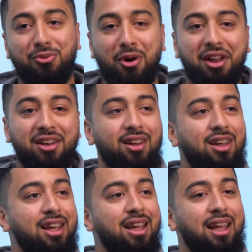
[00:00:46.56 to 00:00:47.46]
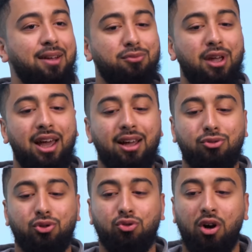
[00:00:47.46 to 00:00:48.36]
run, if they're
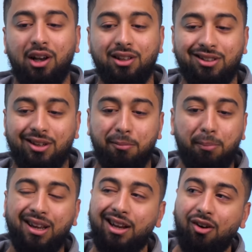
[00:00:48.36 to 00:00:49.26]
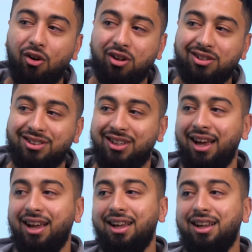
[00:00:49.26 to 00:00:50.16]
struggling to complete that last
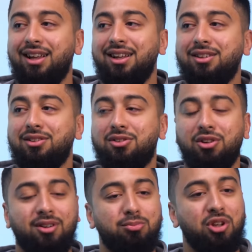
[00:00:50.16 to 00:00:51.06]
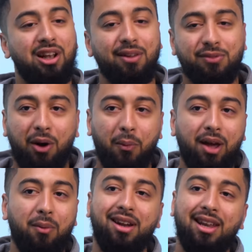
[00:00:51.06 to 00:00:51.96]
set, to, to lift that
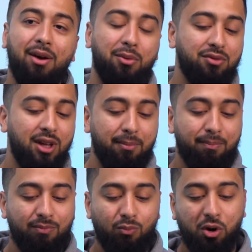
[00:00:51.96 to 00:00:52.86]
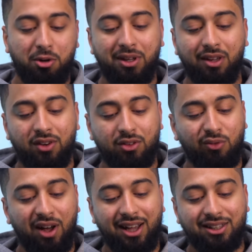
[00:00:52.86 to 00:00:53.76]
weight, we're there with them. We're going to be giving
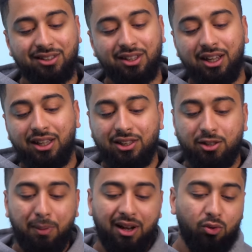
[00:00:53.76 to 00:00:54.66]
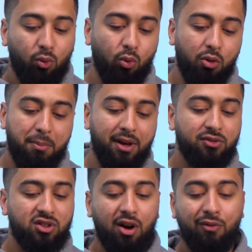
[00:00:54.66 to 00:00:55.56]
advice, dispelling all the
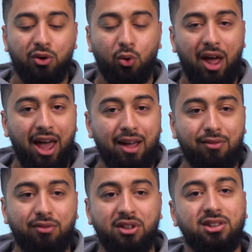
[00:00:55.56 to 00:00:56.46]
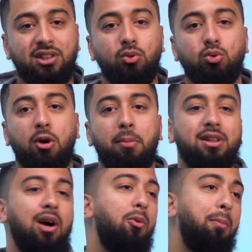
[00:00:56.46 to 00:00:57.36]
myths, covering every single topic
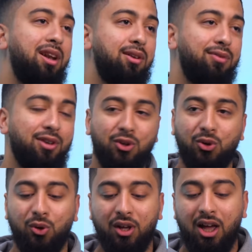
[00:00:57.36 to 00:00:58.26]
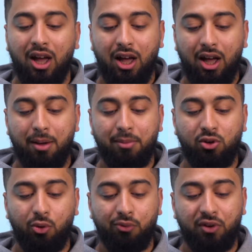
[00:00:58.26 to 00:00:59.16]
that will benefit you um, in
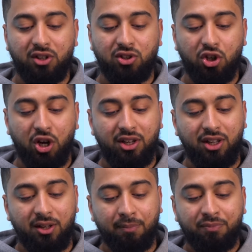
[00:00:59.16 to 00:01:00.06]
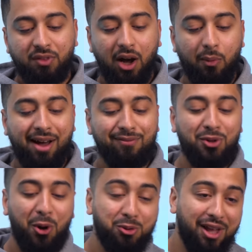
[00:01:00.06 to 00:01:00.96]
your fitness journey. And we have
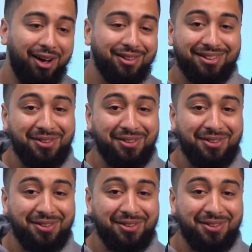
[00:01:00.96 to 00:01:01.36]
no doubts,